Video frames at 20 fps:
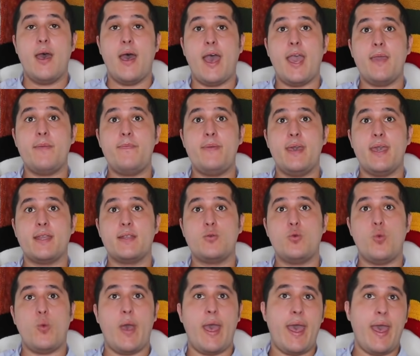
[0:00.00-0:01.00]
I picked
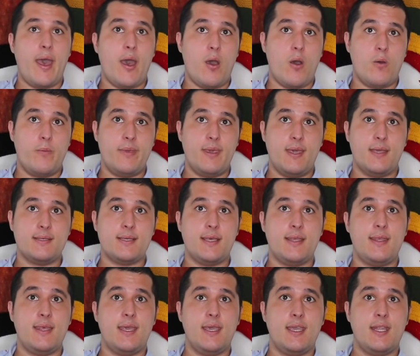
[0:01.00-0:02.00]
wow because I
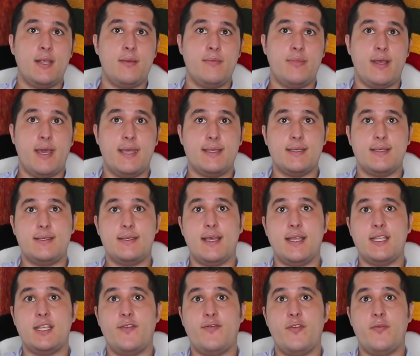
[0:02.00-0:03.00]
think it implies a
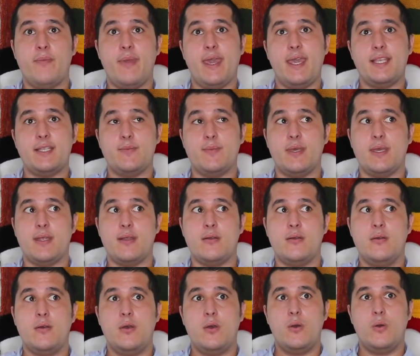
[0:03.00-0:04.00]
sense of amazement.
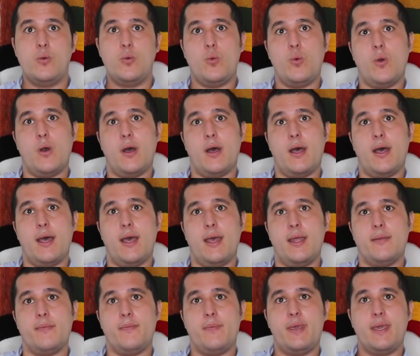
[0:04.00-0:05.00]

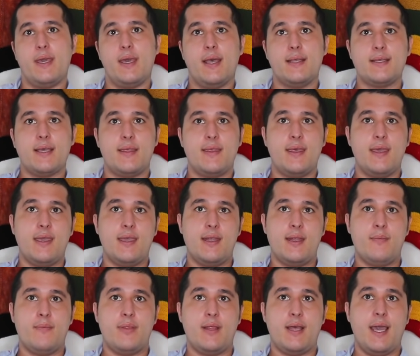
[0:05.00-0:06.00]
What? Because I think it
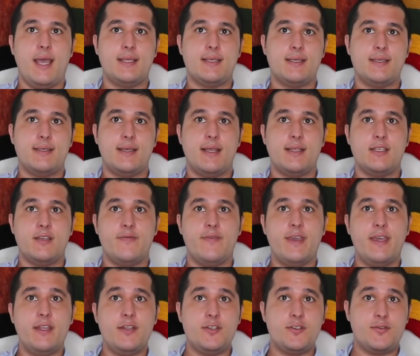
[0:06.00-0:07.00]
implies a sense of
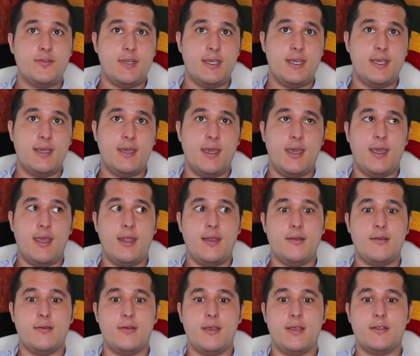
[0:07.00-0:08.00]
intrigue,
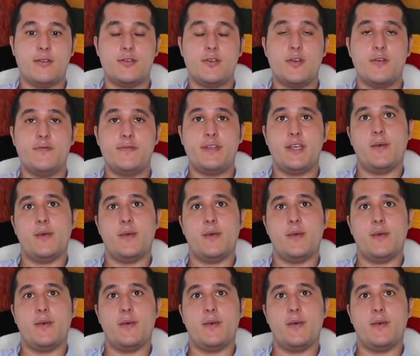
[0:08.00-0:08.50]
and surf's